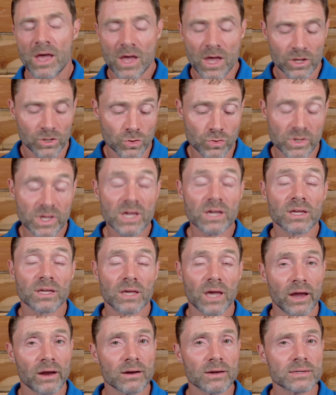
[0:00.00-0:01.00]
you can
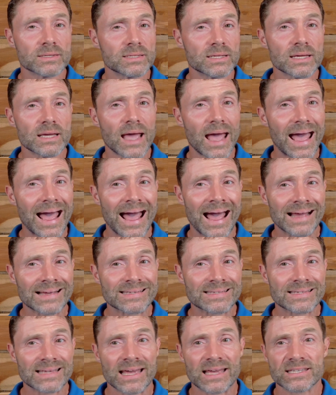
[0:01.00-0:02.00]
guarantee
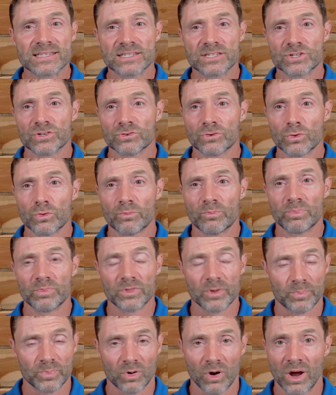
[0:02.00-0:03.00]
access to
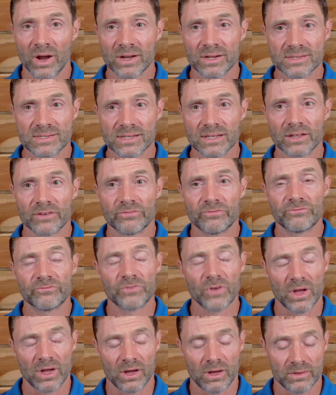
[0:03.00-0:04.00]
the products in
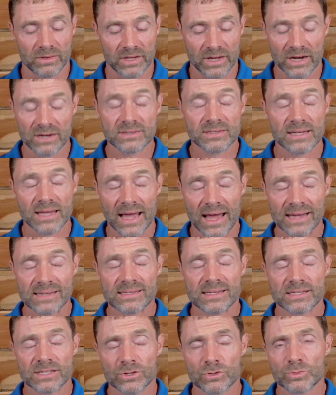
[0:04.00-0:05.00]

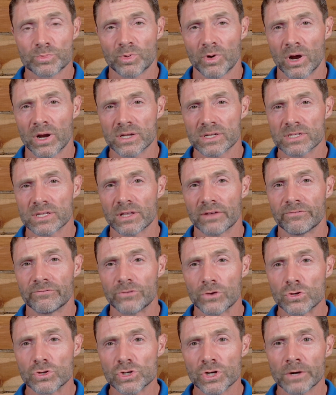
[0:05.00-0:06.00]
those products in the
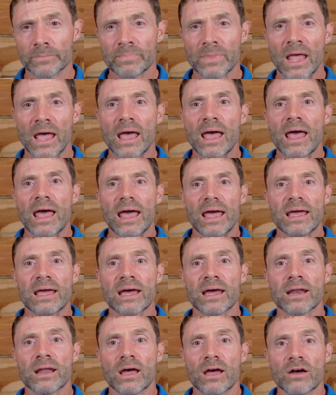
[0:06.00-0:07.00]
future,
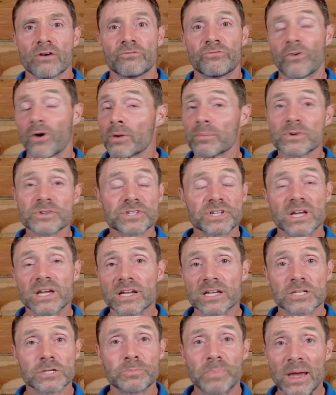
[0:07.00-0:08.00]
and farmers can
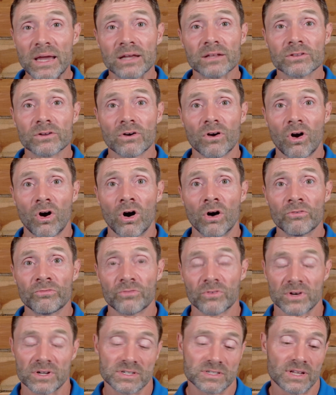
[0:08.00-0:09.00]
expand their
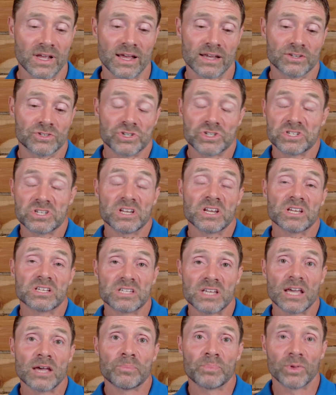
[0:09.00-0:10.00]
offerings. Like, just an
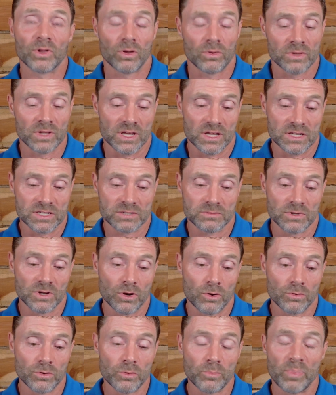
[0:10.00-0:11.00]
example on this,
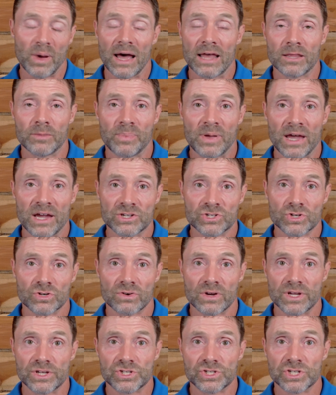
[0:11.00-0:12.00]
you buy the
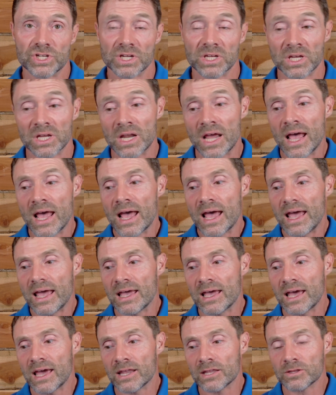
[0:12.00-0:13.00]
pasture-raised chicken,
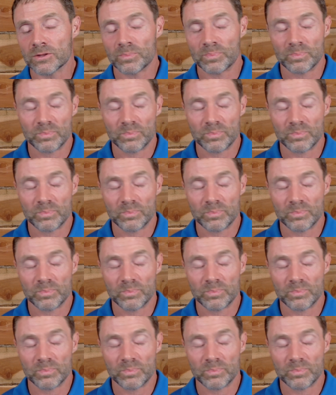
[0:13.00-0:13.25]
and the